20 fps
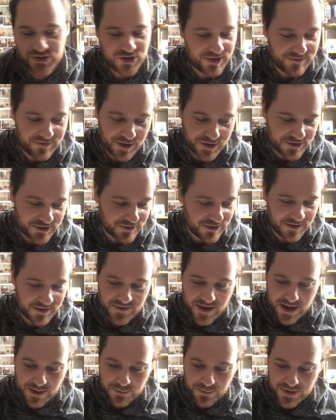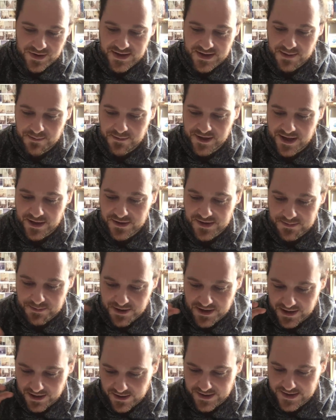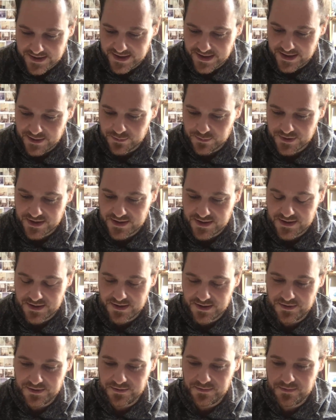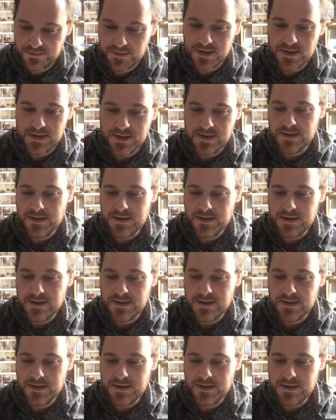She photographed that with someone else, but the idea was to